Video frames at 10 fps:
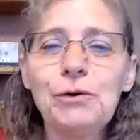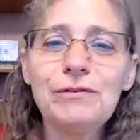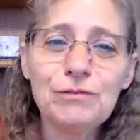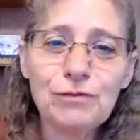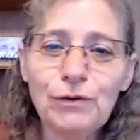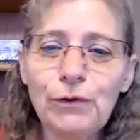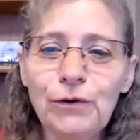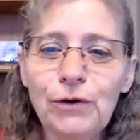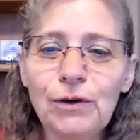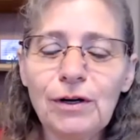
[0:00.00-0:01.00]
go even
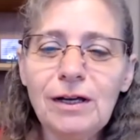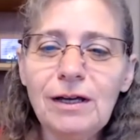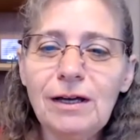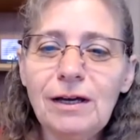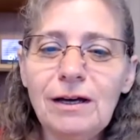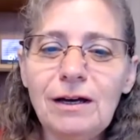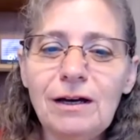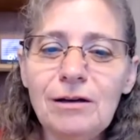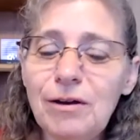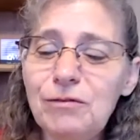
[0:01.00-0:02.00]
further,
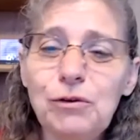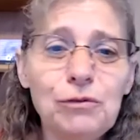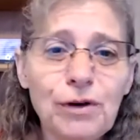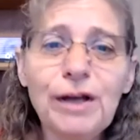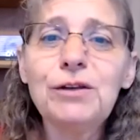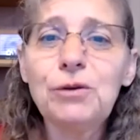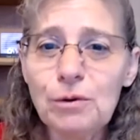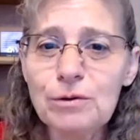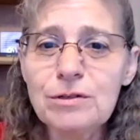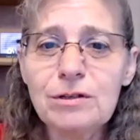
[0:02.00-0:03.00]
I have a good friend who
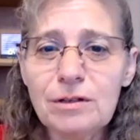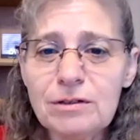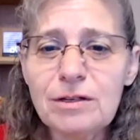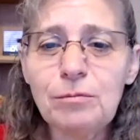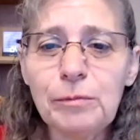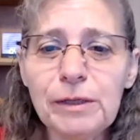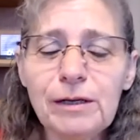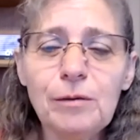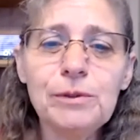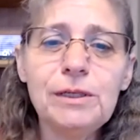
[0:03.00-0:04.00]
owns a supplement
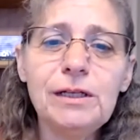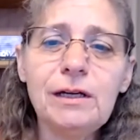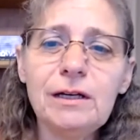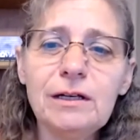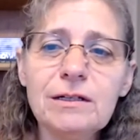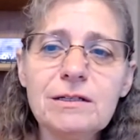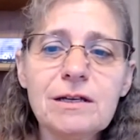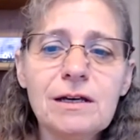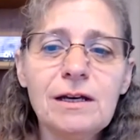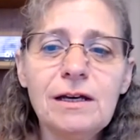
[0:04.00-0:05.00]
company, and
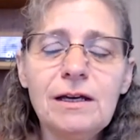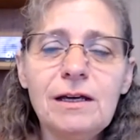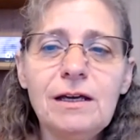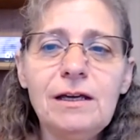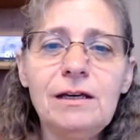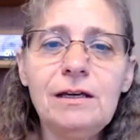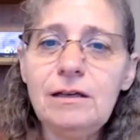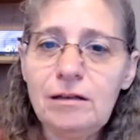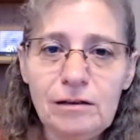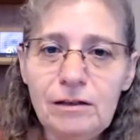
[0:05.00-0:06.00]

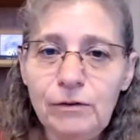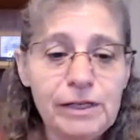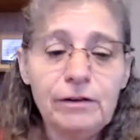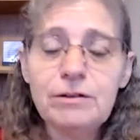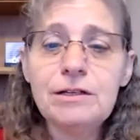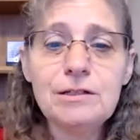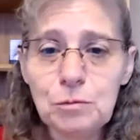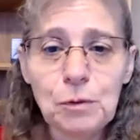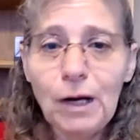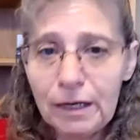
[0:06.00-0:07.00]
he guarantees his
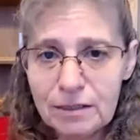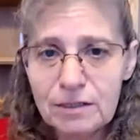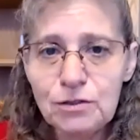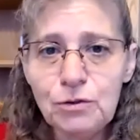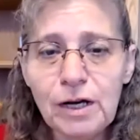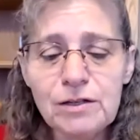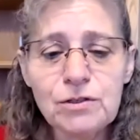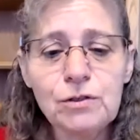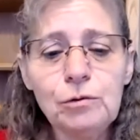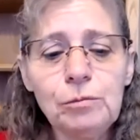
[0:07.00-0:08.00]
product as you guys
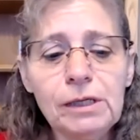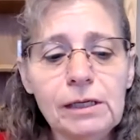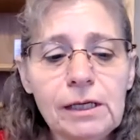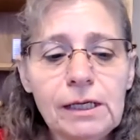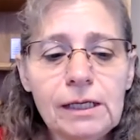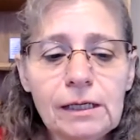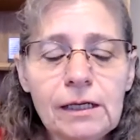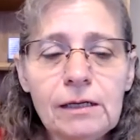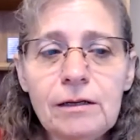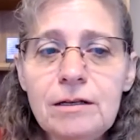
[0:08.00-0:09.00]
do, but
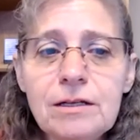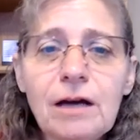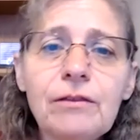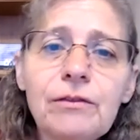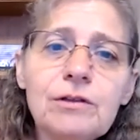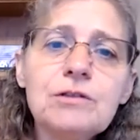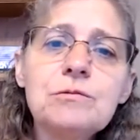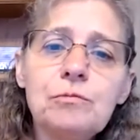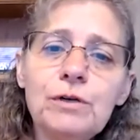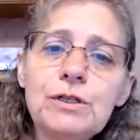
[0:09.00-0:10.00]
he's gotten
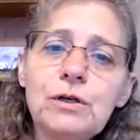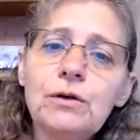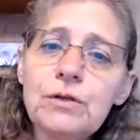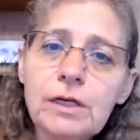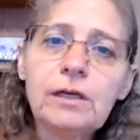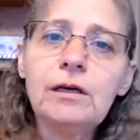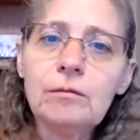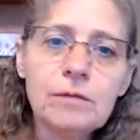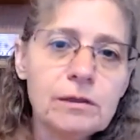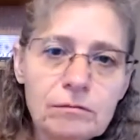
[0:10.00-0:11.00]
things returned to
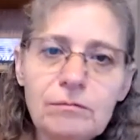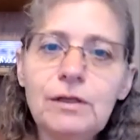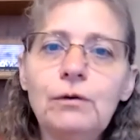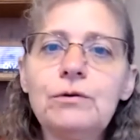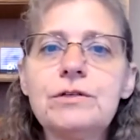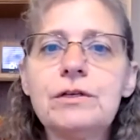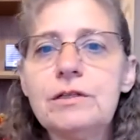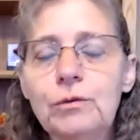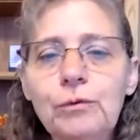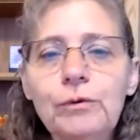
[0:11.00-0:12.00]
him that the owner said
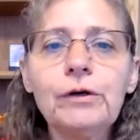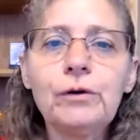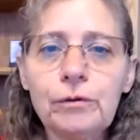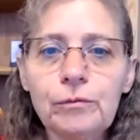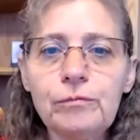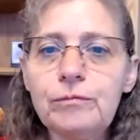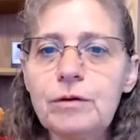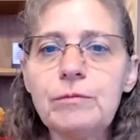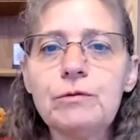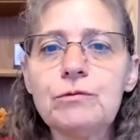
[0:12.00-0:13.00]
didn't work, or
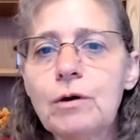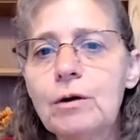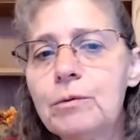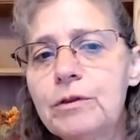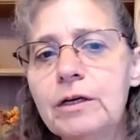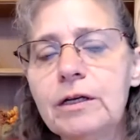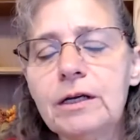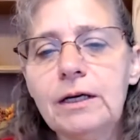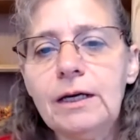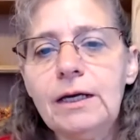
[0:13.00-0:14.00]
something was wrong with it.
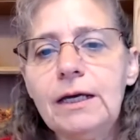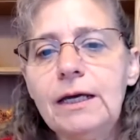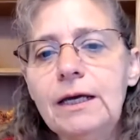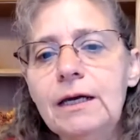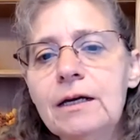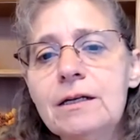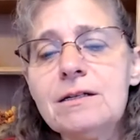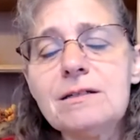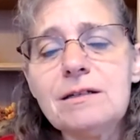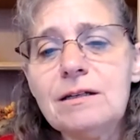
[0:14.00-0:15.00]
And